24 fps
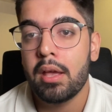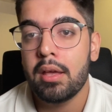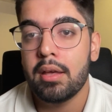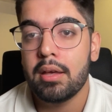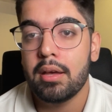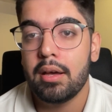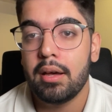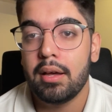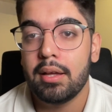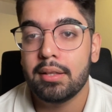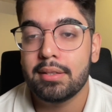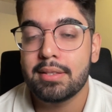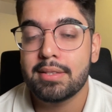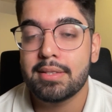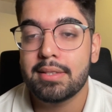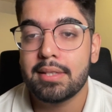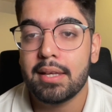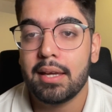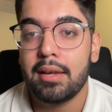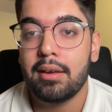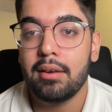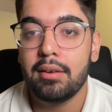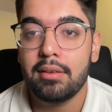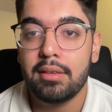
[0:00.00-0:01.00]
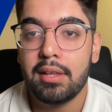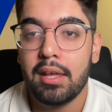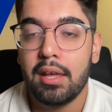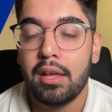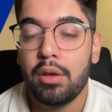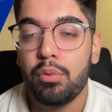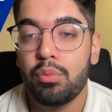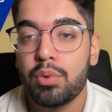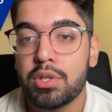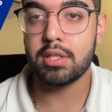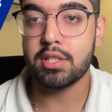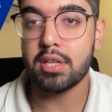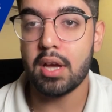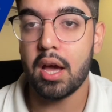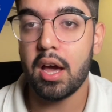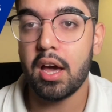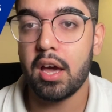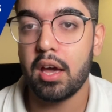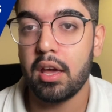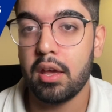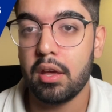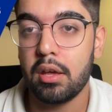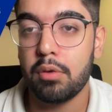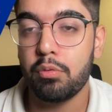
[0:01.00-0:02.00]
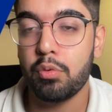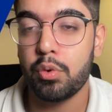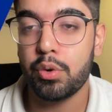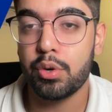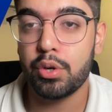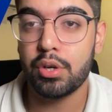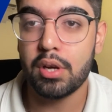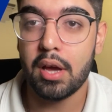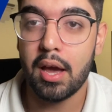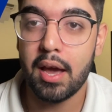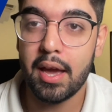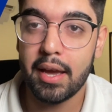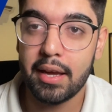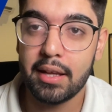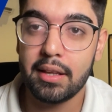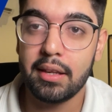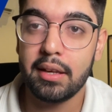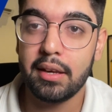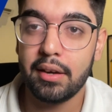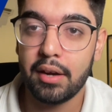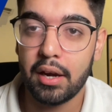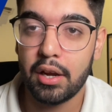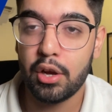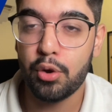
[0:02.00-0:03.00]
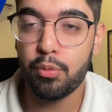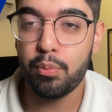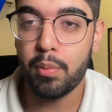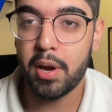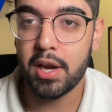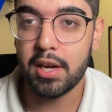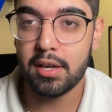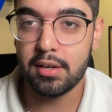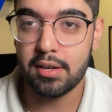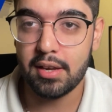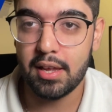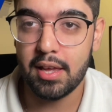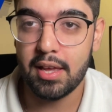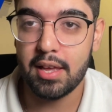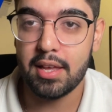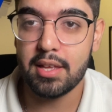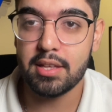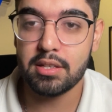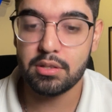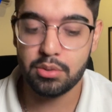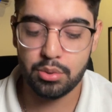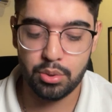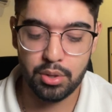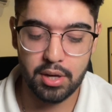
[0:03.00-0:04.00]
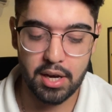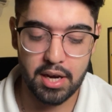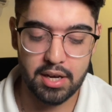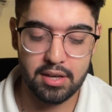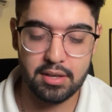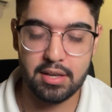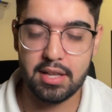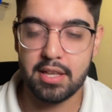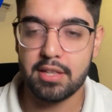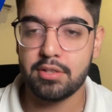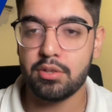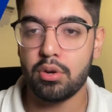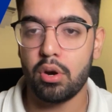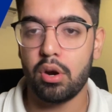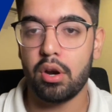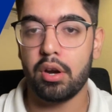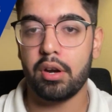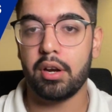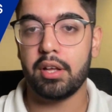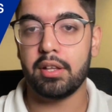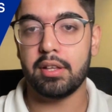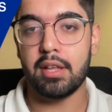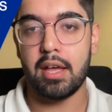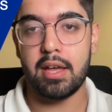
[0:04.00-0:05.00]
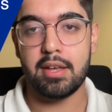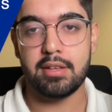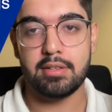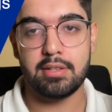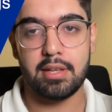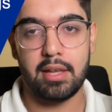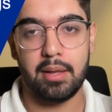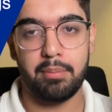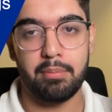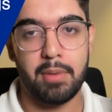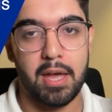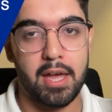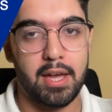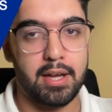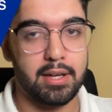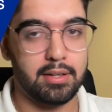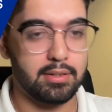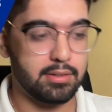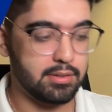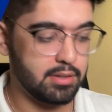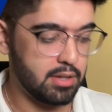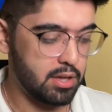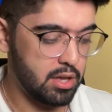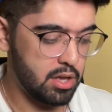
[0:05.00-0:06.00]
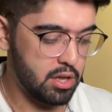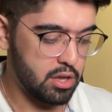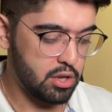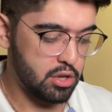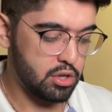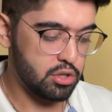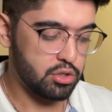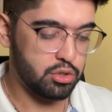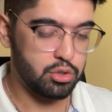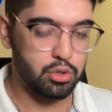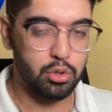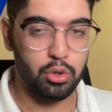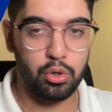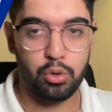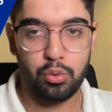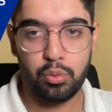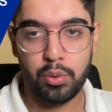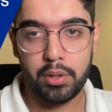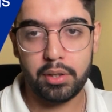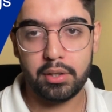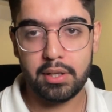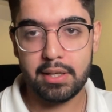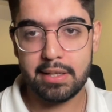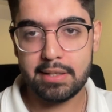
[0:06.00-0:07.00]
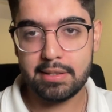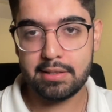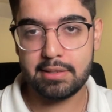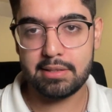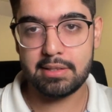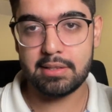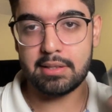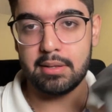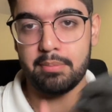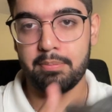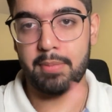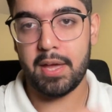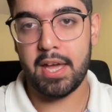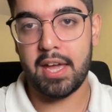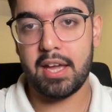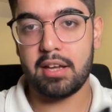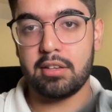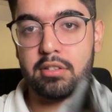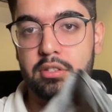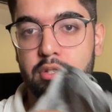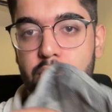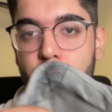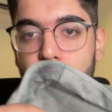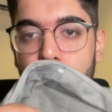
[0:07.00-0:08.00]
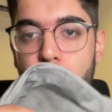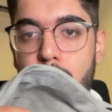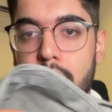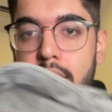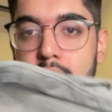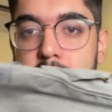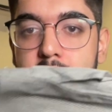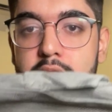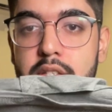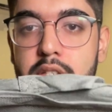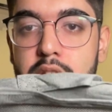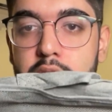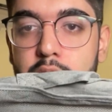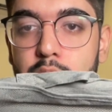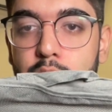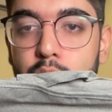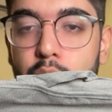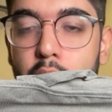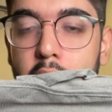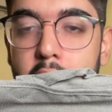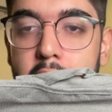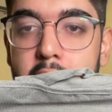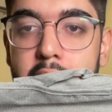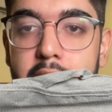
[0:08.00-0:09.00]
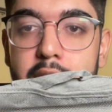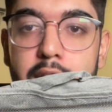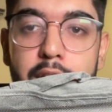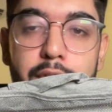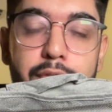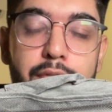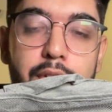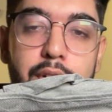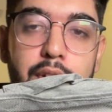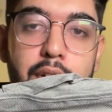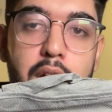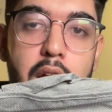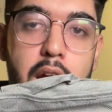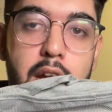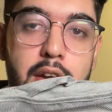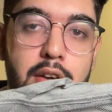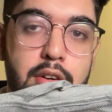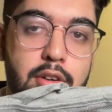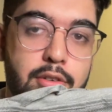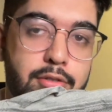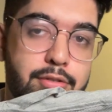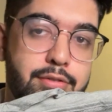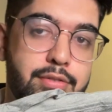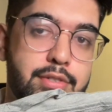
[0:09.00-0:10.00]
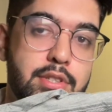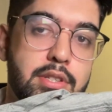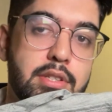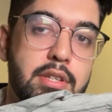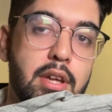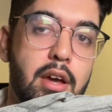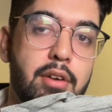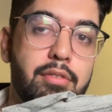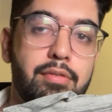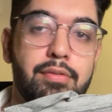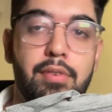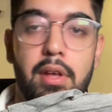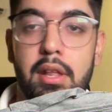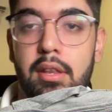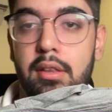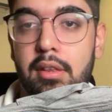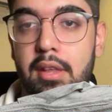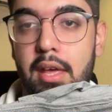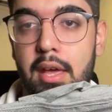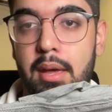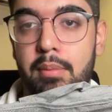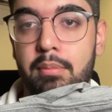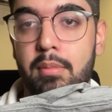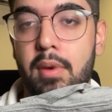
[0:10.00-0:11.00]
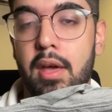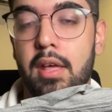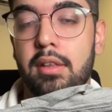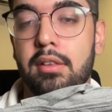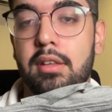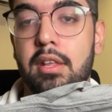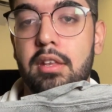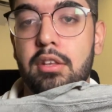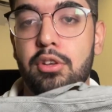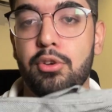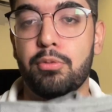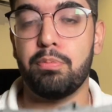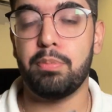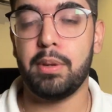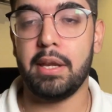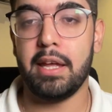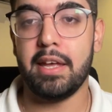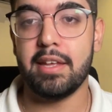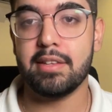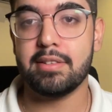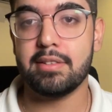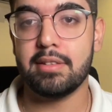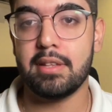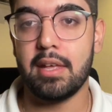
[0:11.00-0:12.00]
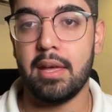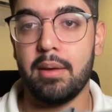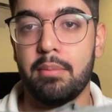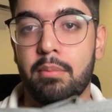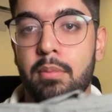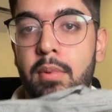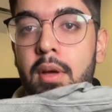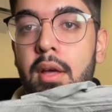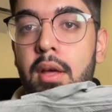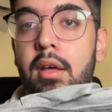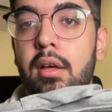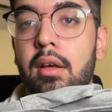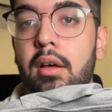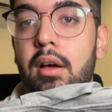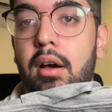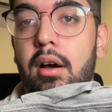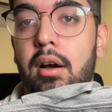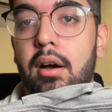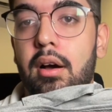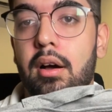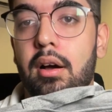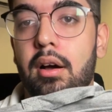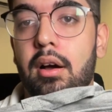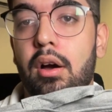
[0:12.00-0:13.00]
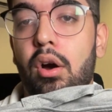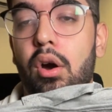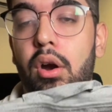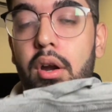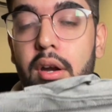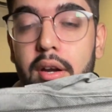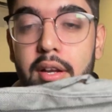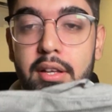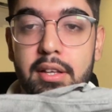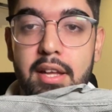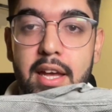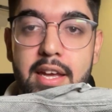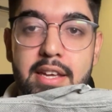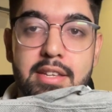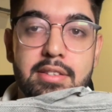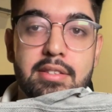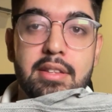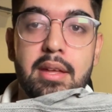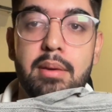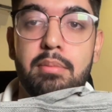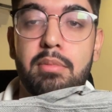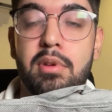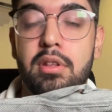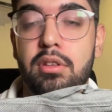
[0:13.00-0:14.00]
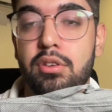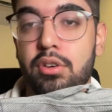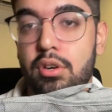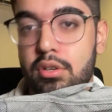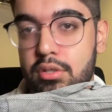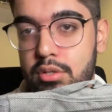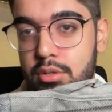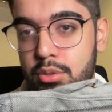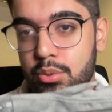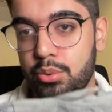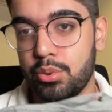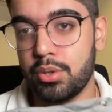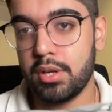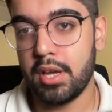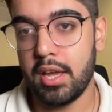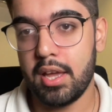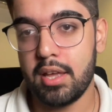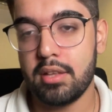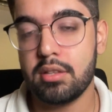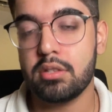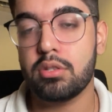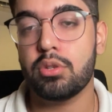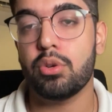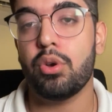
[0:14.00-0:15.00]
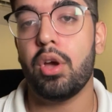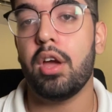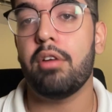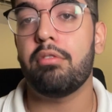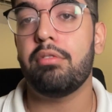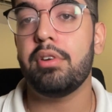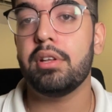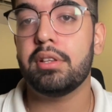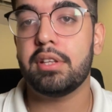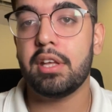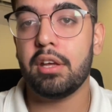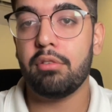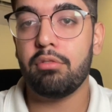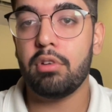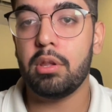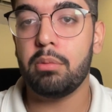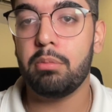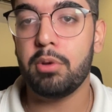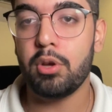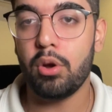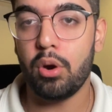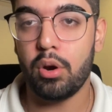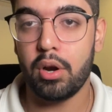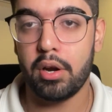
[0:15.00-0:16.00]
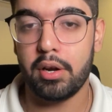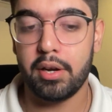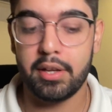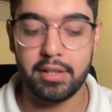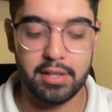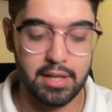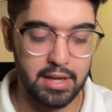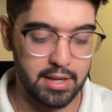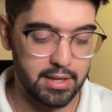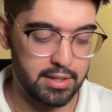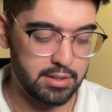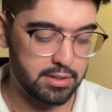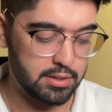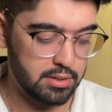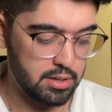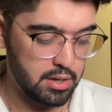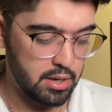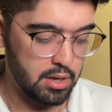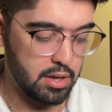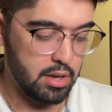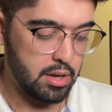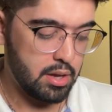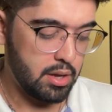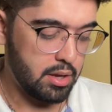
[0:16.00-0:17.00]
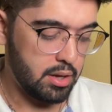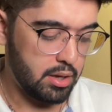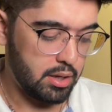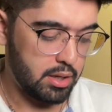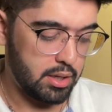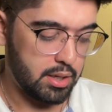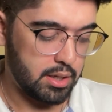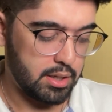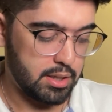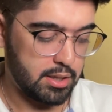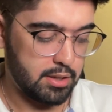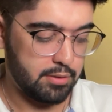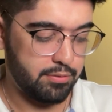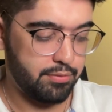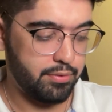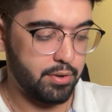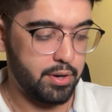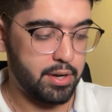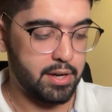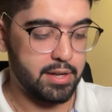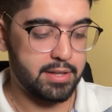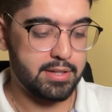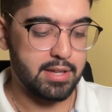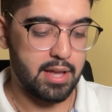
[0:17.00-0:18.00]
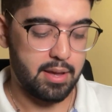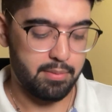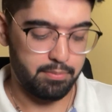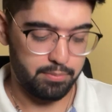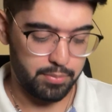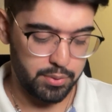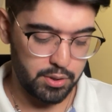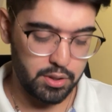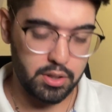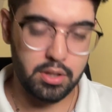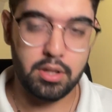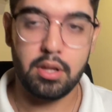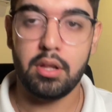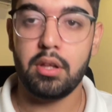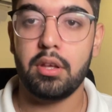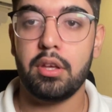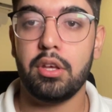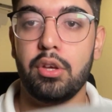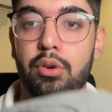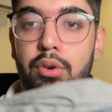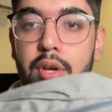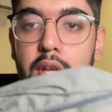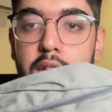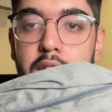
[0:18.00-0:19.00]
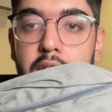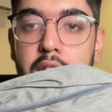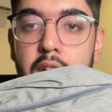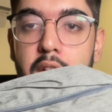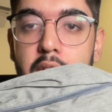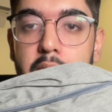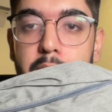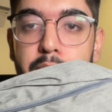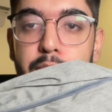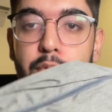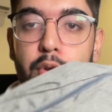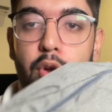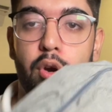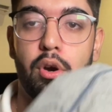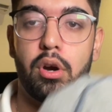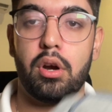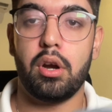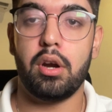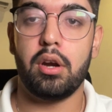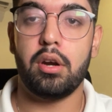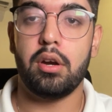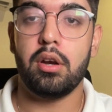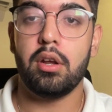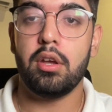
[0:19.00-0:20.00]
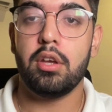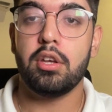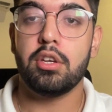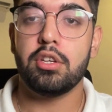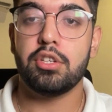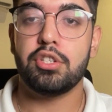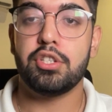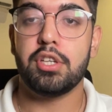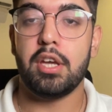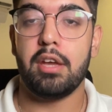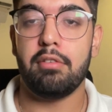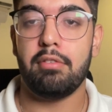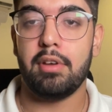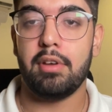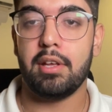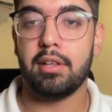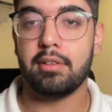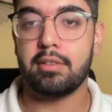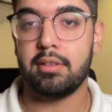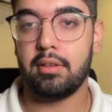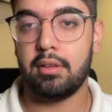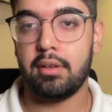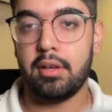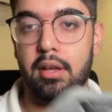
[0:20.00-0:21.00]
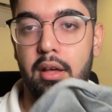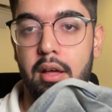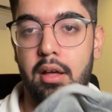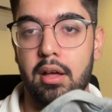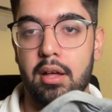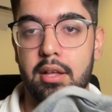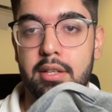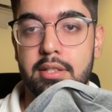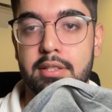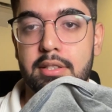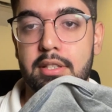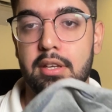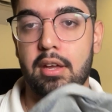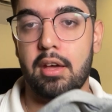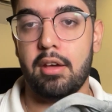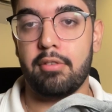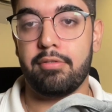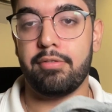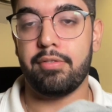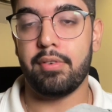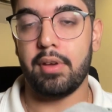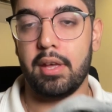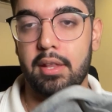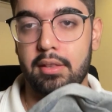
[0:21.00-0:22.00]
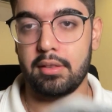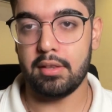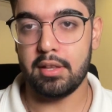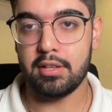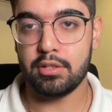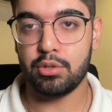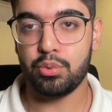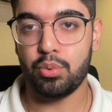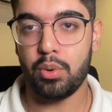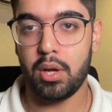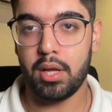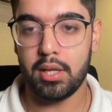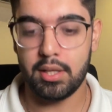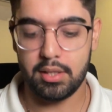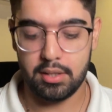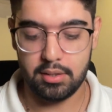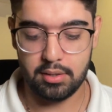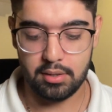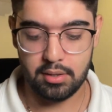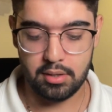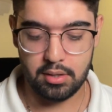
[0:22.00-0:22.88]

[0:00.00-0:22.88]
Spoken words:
The second thing which I would highly recommend is to get these organizing bags. So what these bags do is you add different kind of stuff in them and then you place them, organize them in your suitcase, so everything will be organized. For example, you can keep your shaving stuff in this one.